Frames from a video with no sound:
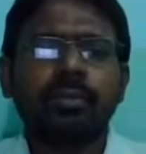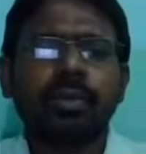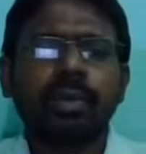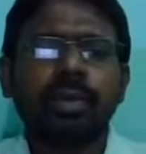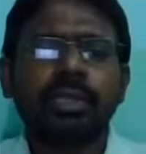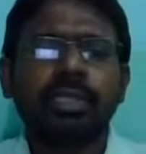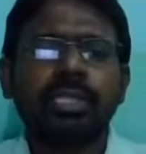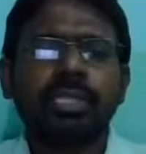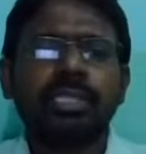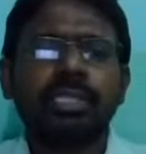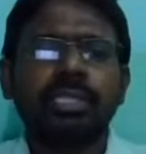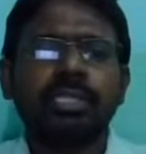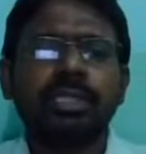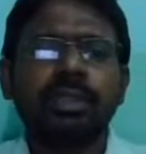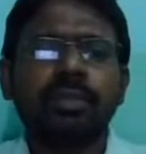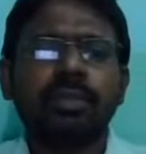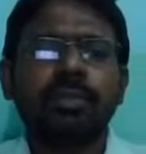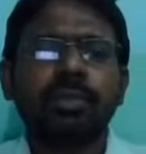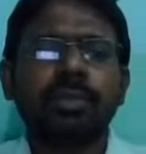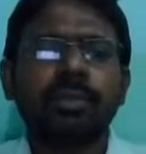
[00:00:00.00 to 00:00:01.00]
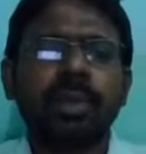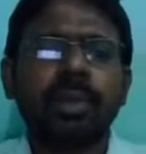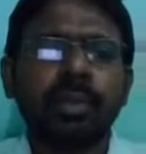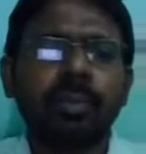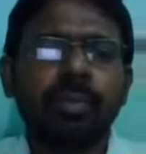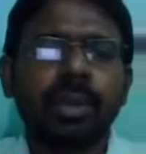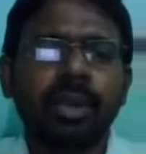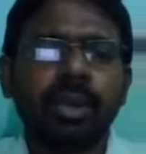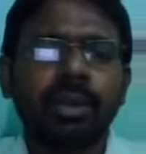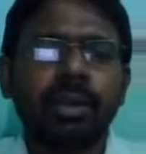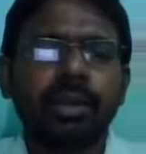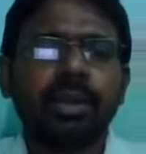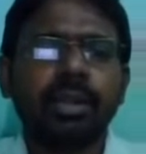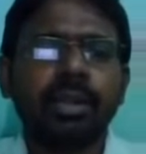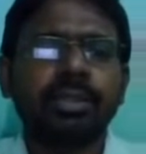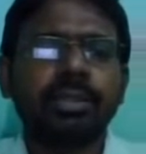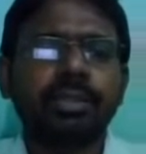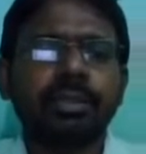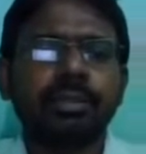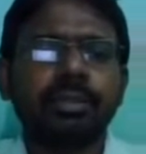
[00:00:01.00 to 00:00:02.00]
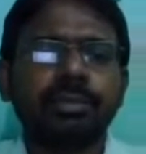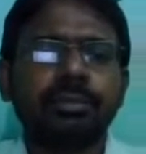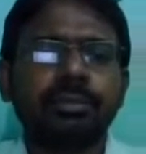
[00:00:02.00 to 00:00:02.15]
Friend, this is the spray pattern test.